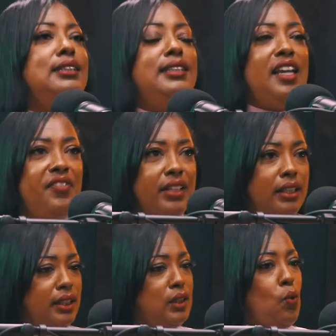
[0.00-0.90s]
it's
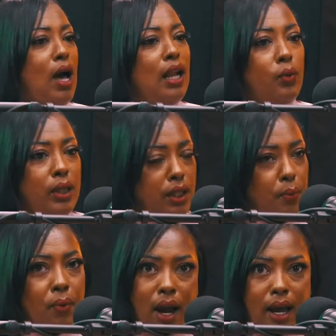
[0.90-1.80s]
definitely swallowing
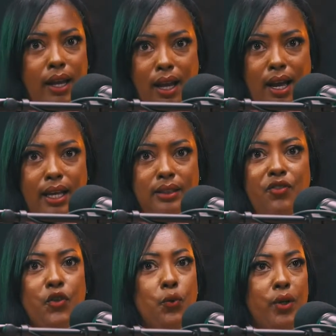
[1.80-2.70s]
your pride,
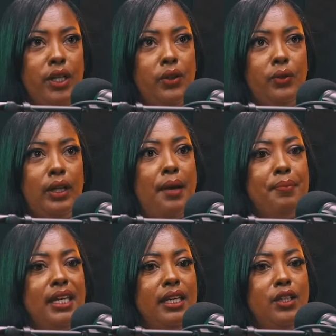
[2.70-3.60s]
guys. For real. I
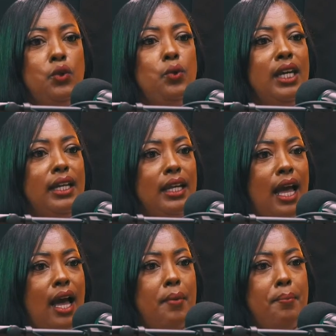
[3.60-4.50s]
mean, you
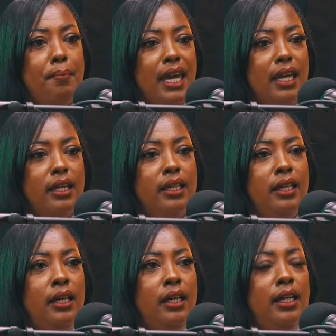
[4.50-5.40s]
cannot make
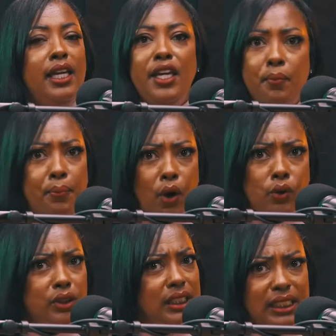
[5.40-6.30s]

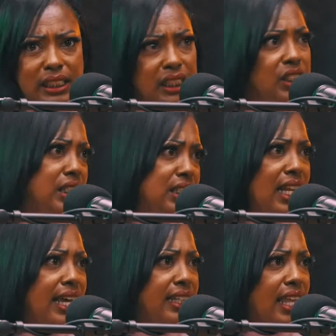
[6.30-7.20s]
impulse decisions
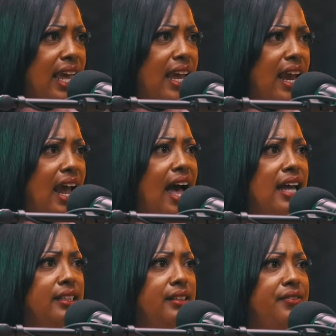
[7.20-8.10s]
like that
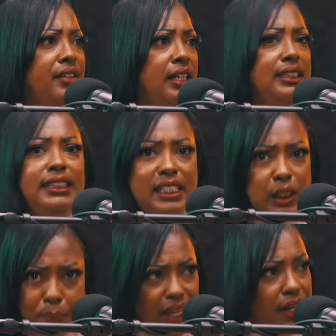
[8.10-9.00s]
out of
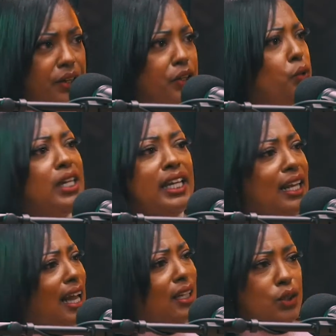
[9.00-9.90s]
despair. You
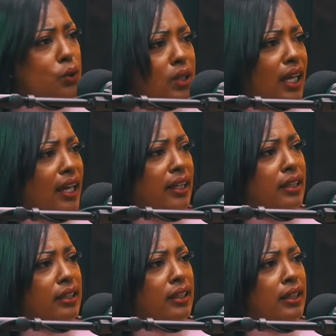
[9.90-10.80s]
cannot do that
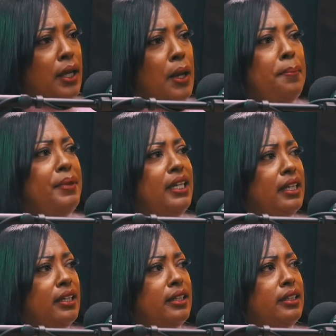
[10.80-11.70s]

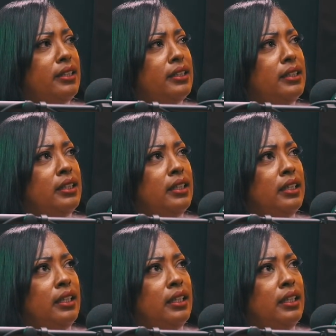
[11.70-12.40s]
because